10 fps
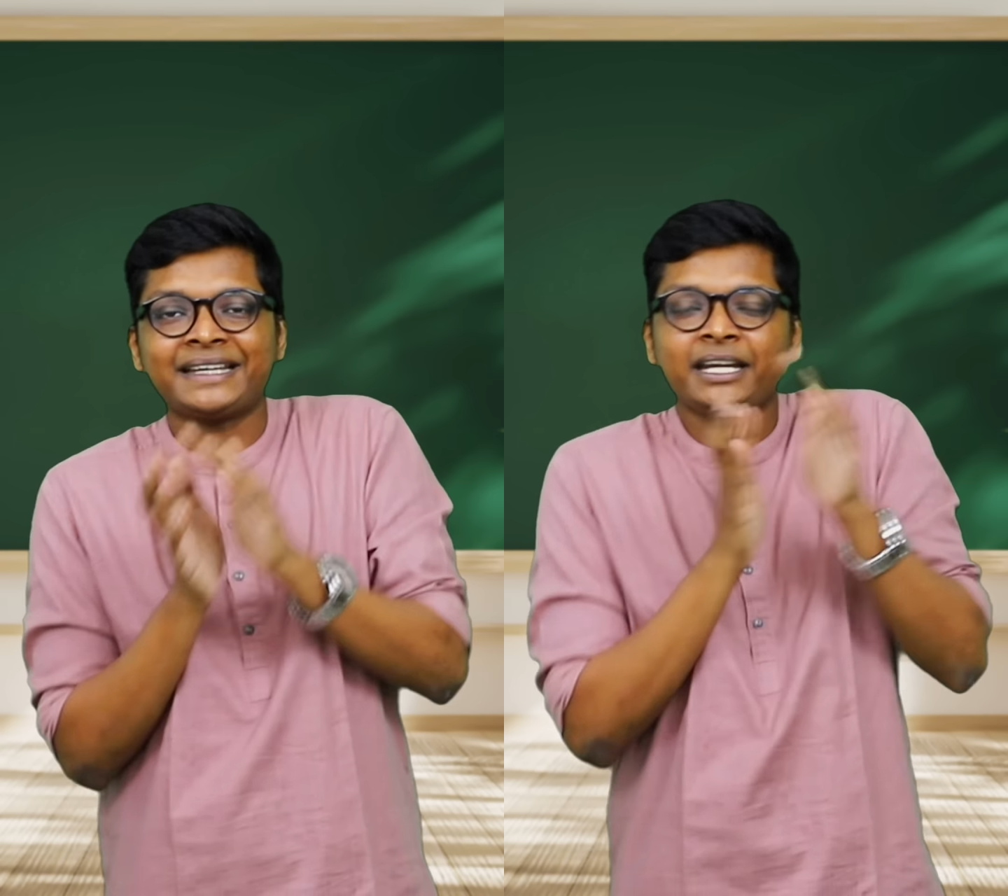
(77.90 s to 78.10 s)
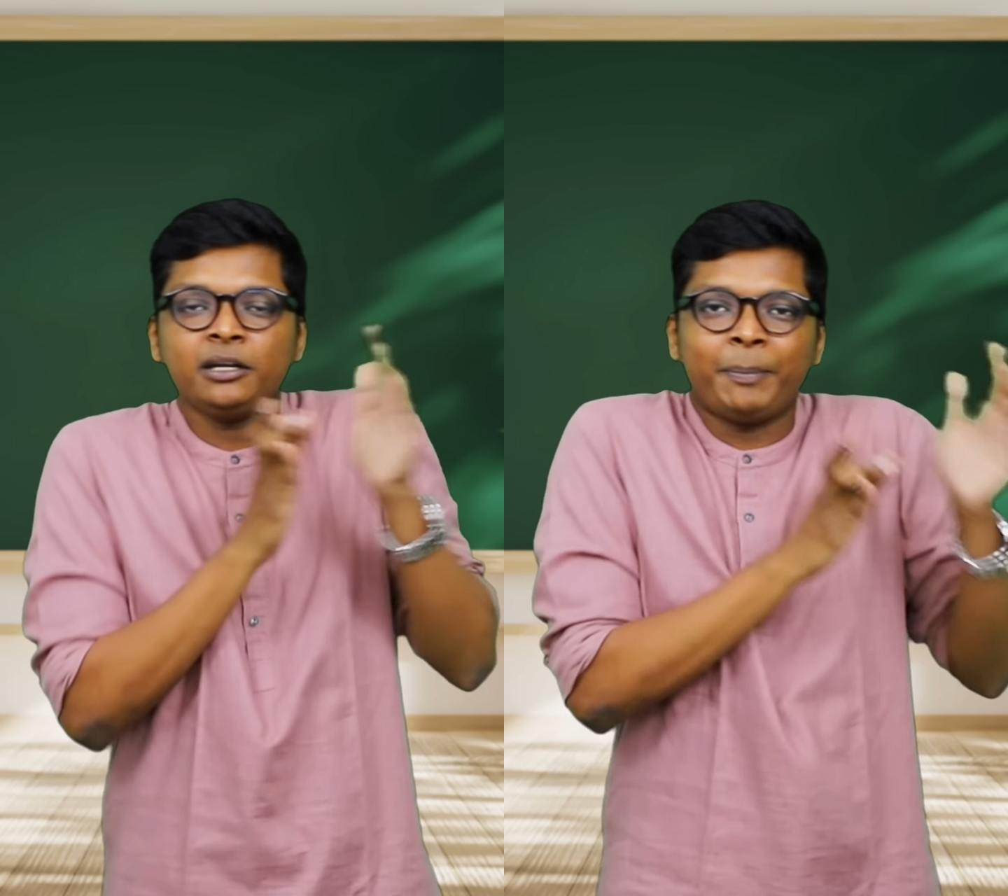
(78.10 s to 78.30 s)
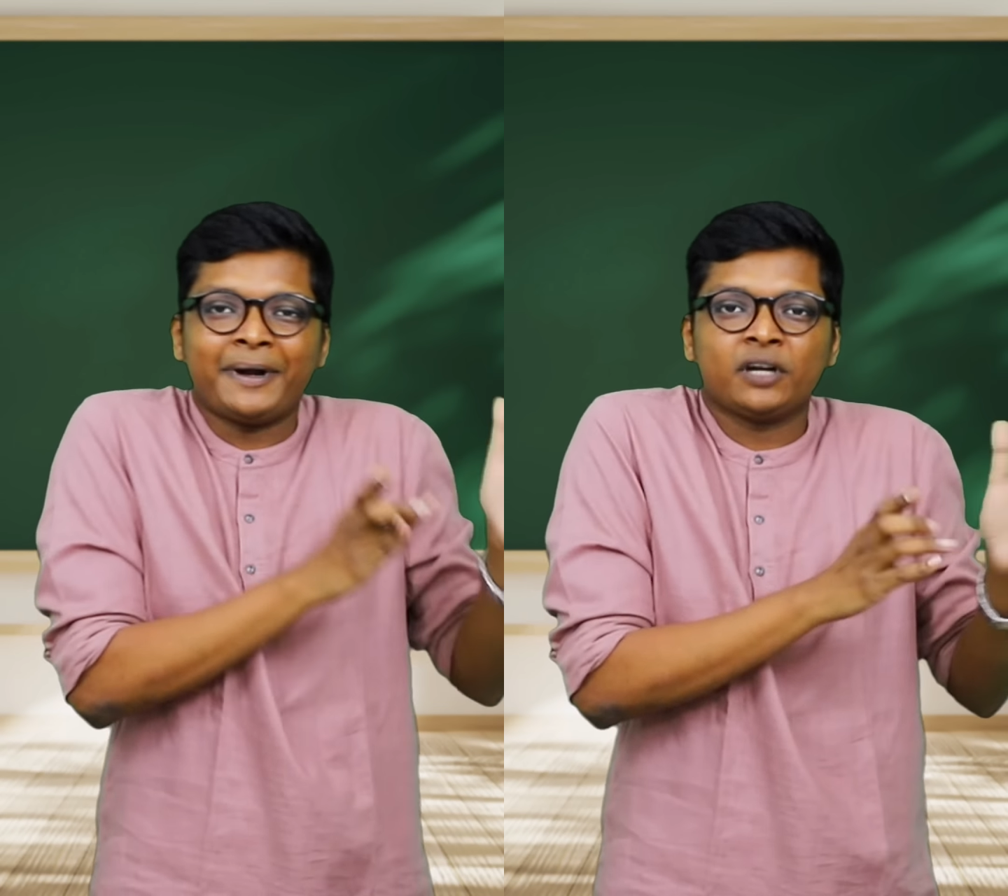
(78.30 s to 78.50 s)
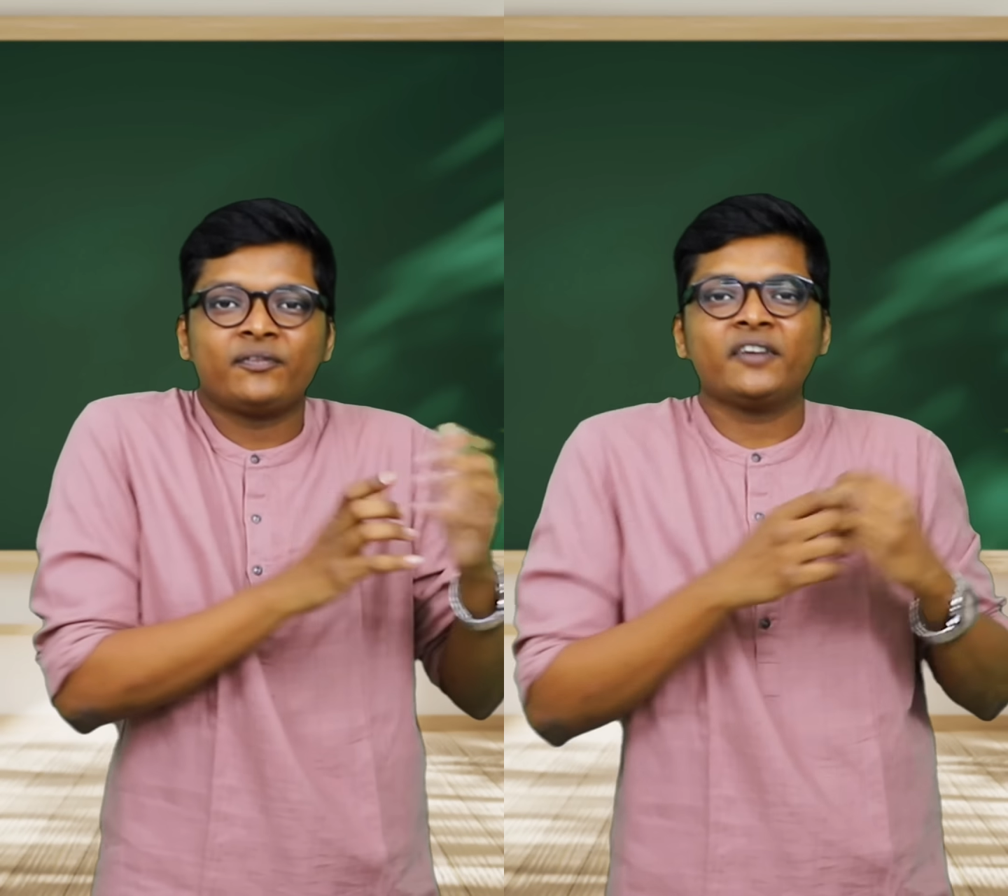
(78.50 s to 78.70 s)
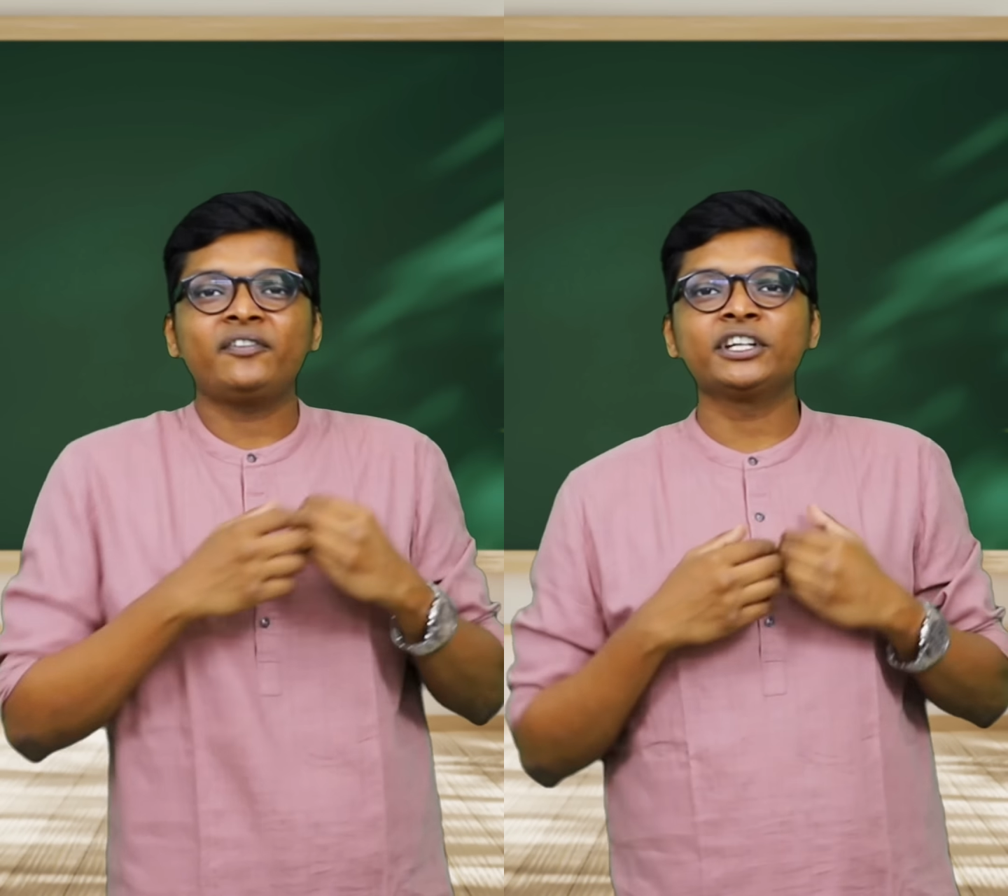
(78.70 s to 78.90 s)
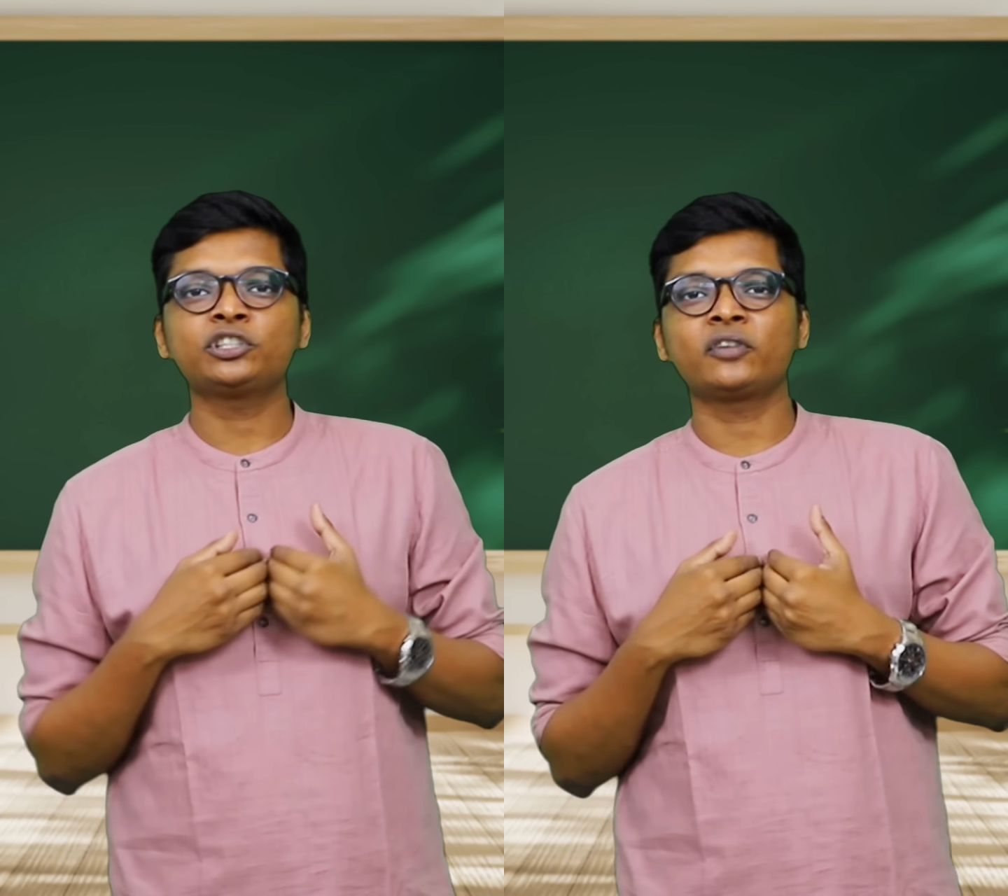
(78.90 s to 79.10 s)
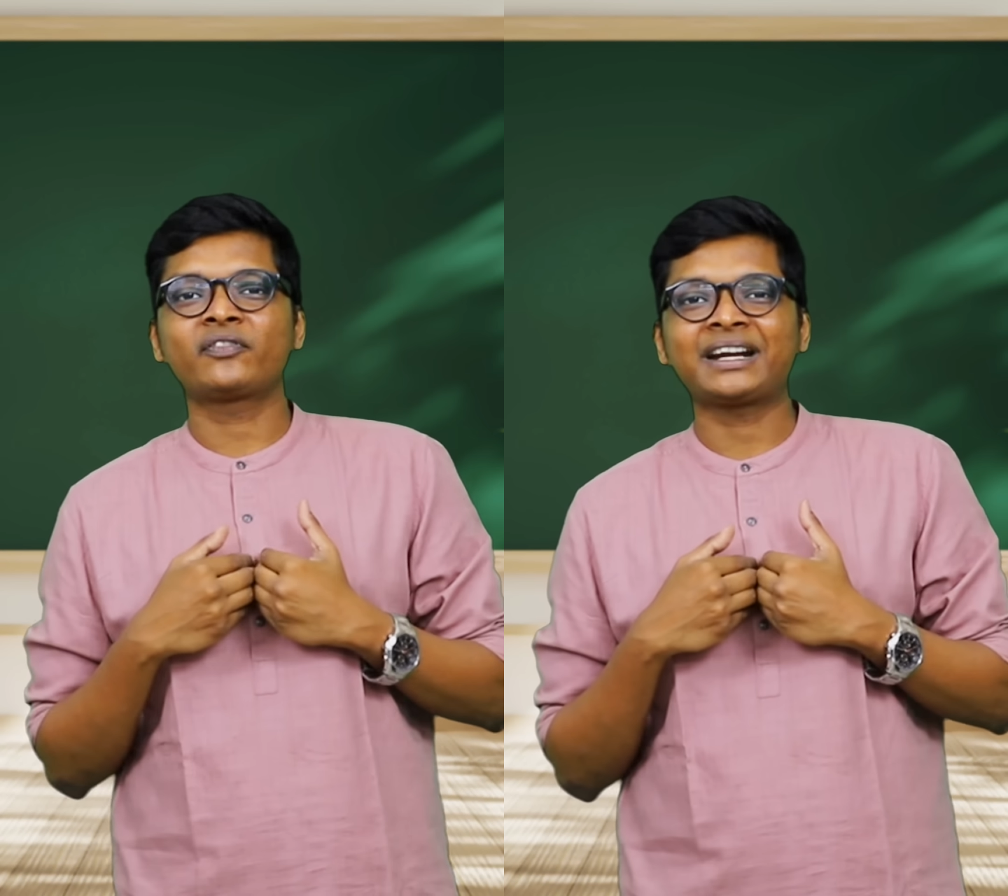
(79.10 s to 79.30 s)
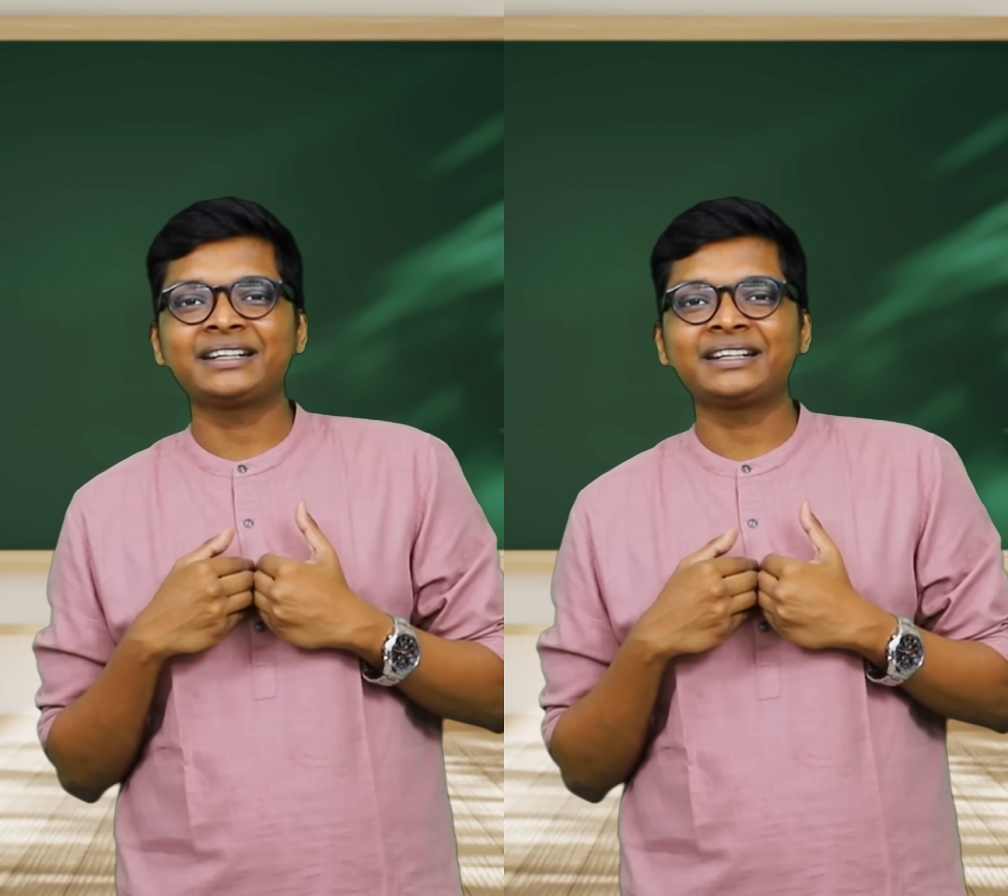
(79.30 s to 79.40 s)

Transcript: Second part of definition of